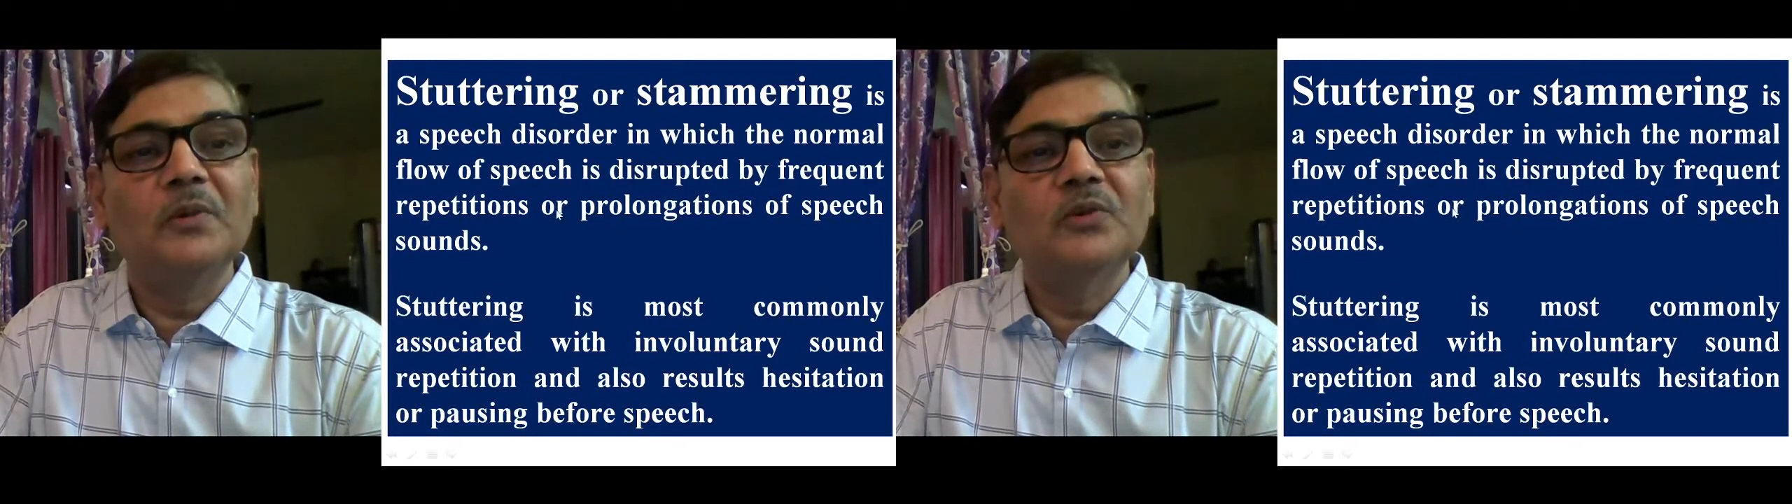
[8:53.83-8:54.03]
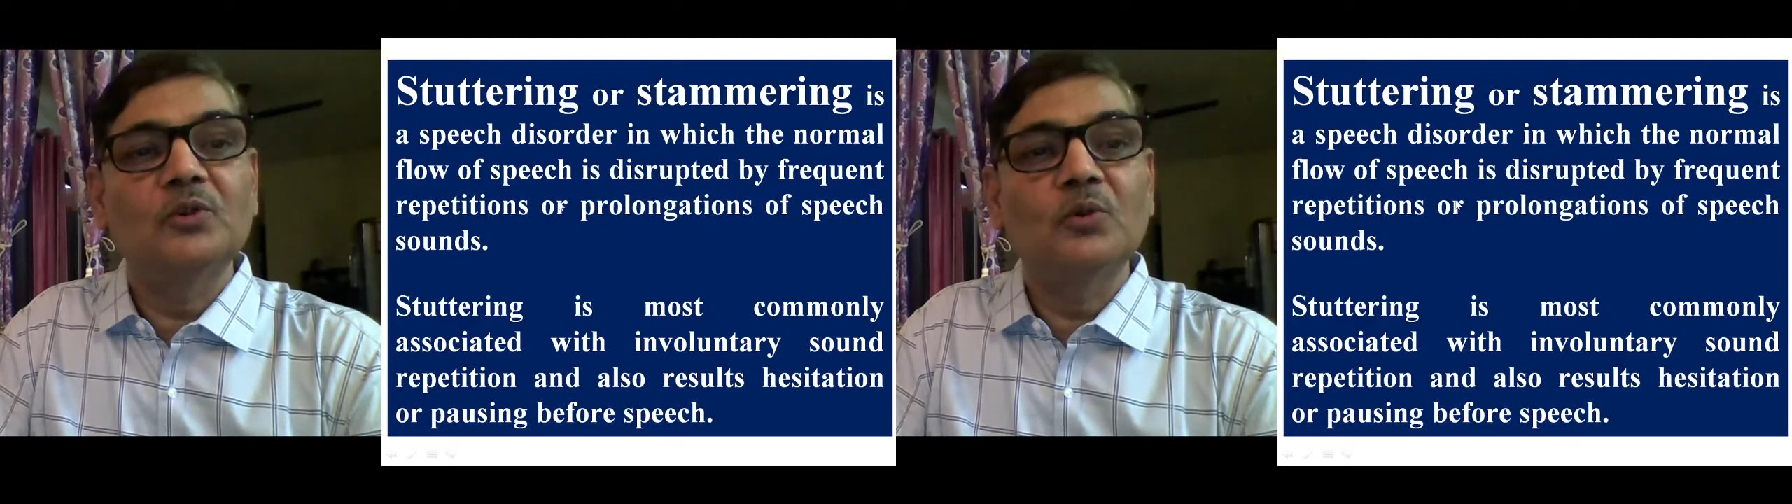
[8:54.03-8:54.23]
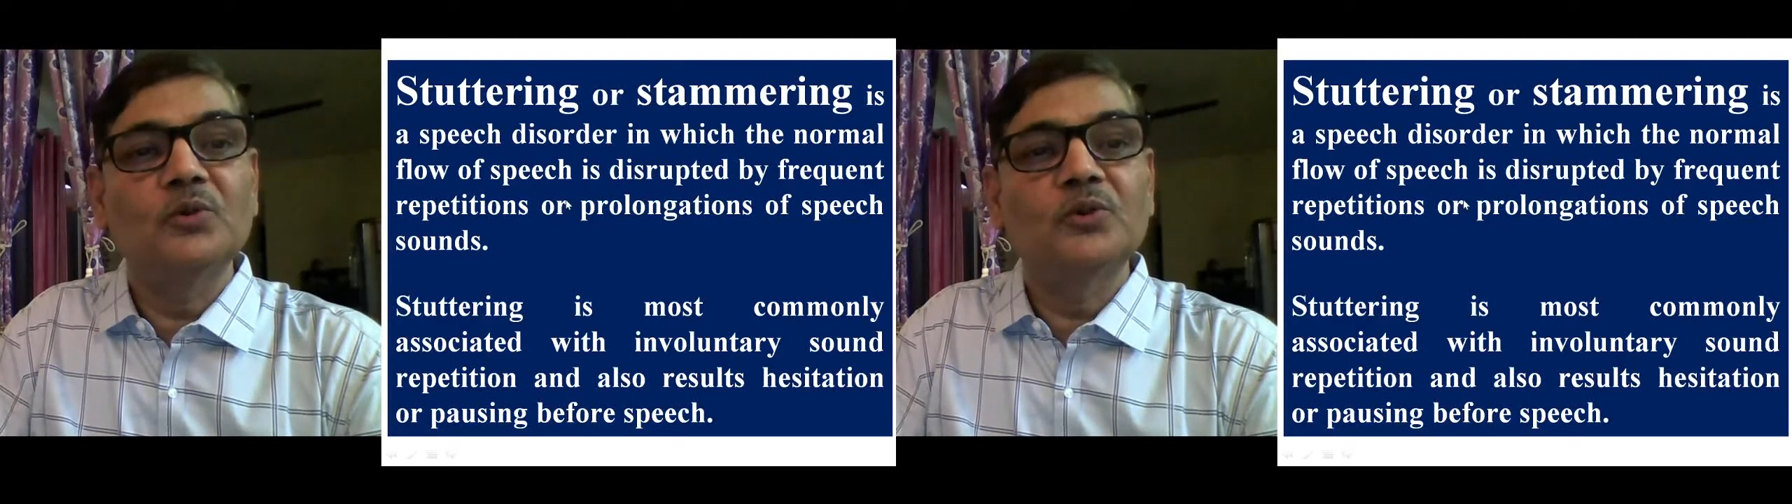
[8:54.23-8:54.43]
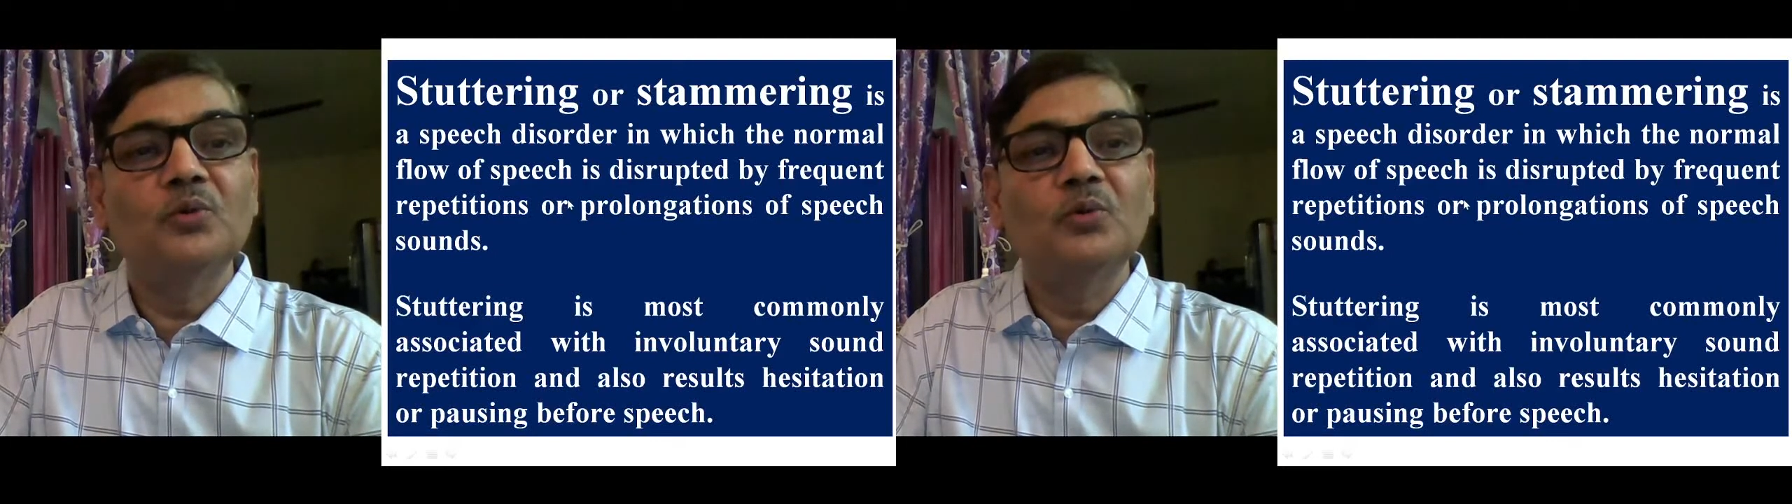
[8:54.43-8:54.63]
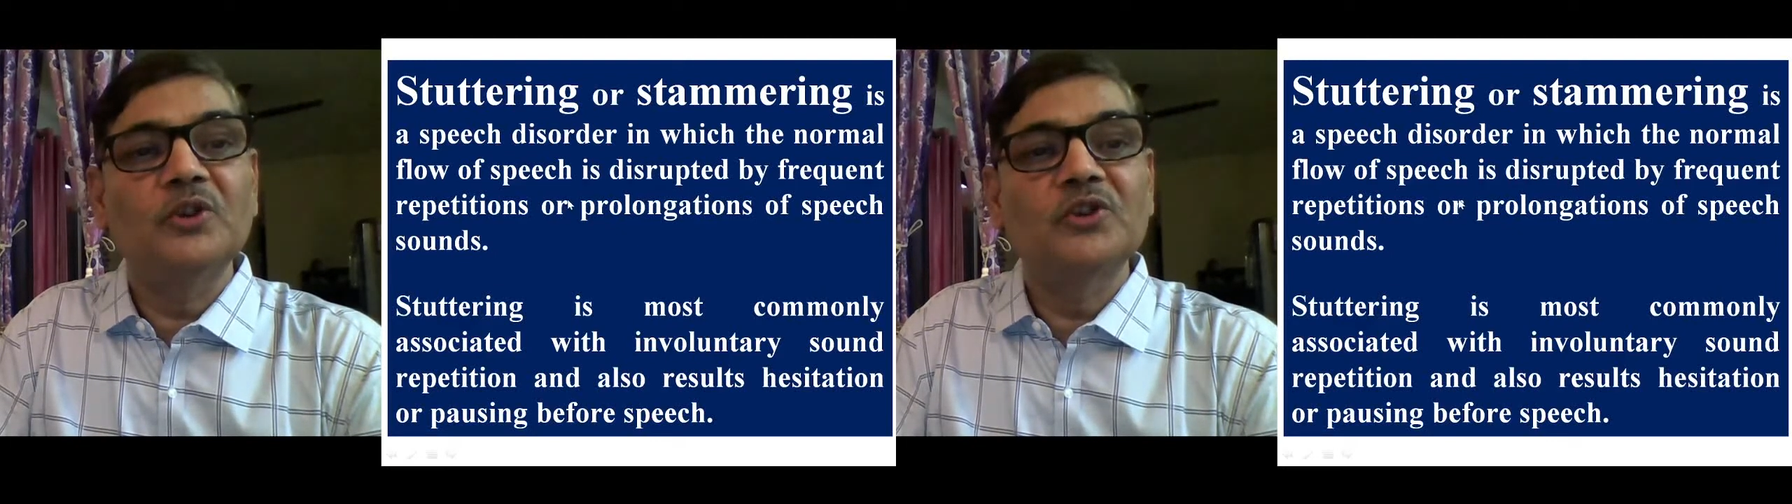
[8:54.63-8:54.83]
those
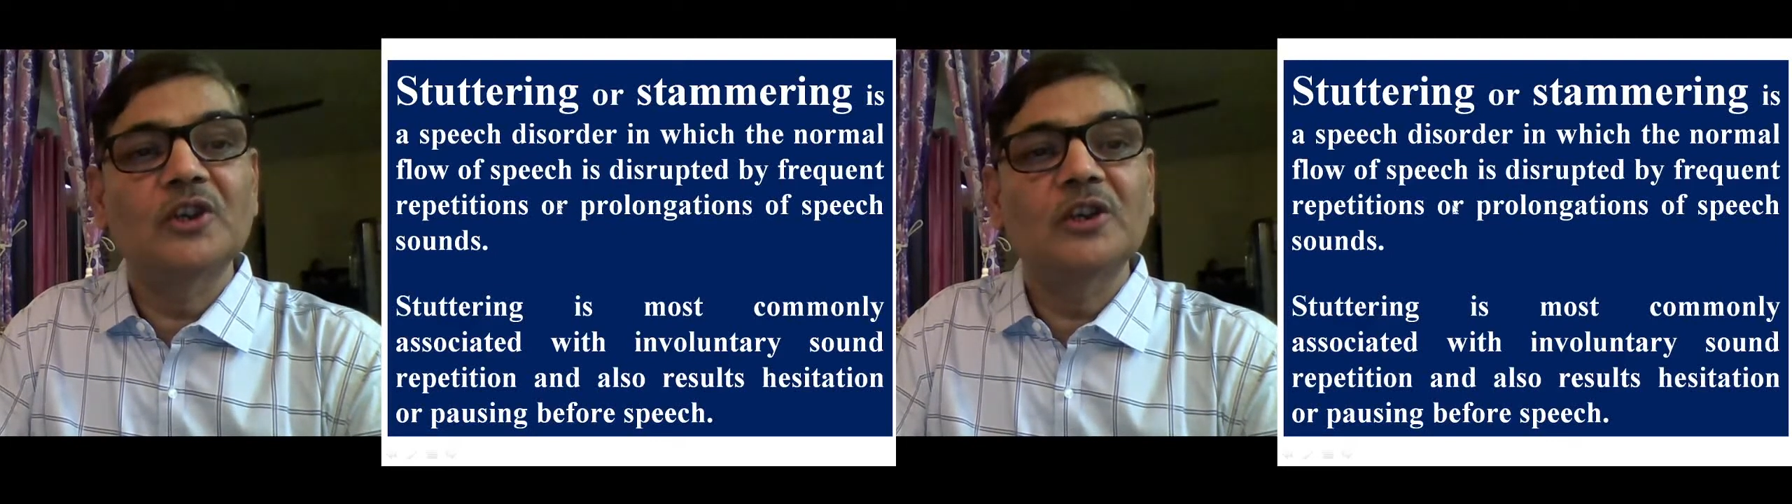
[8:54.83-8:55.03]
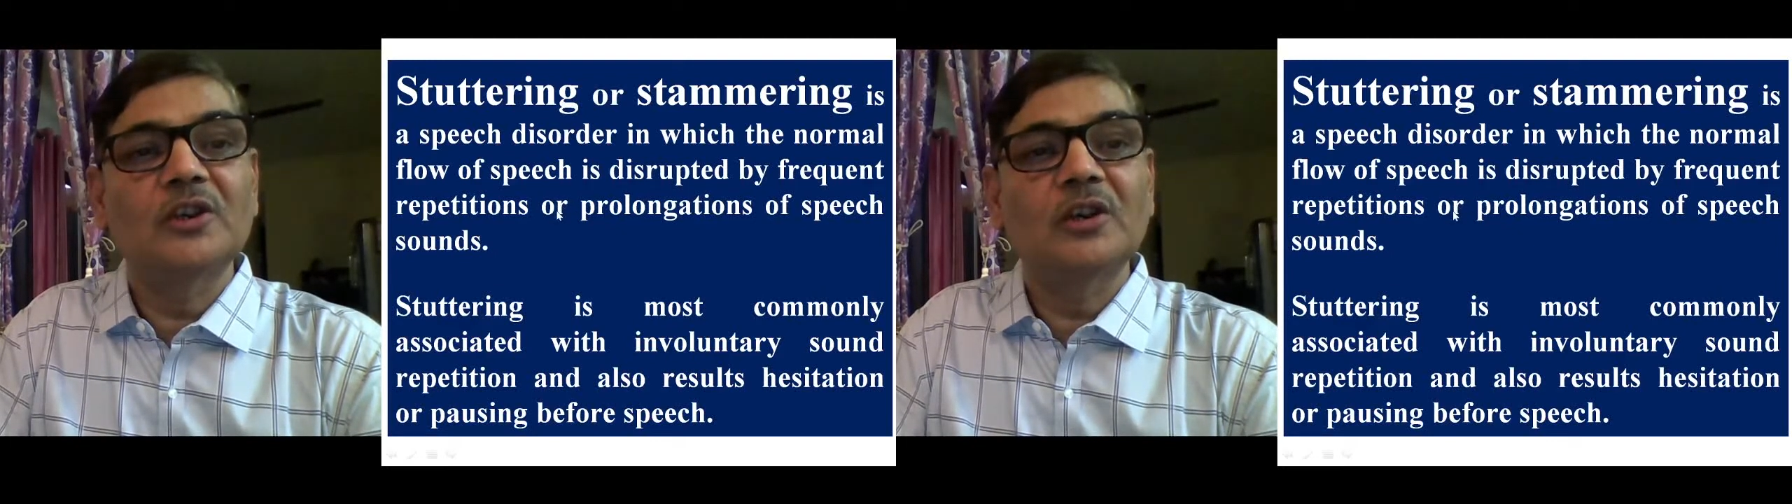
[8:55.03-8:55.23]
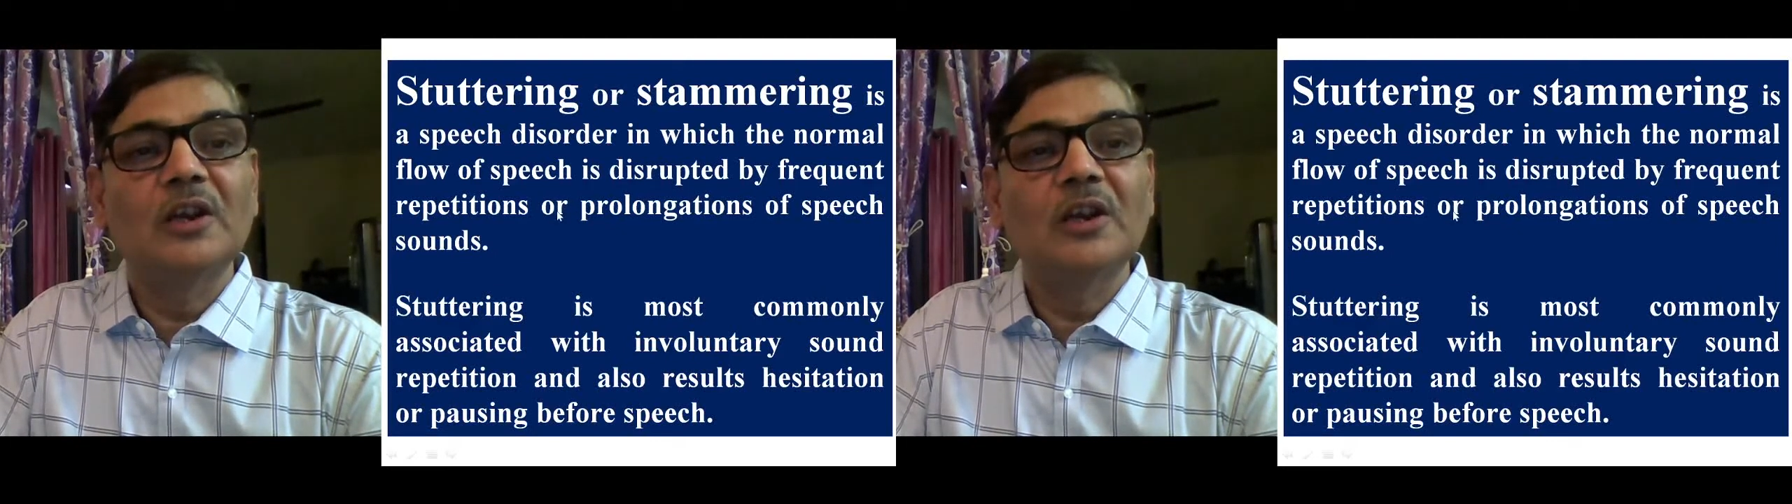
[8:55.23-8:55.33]
who stutter,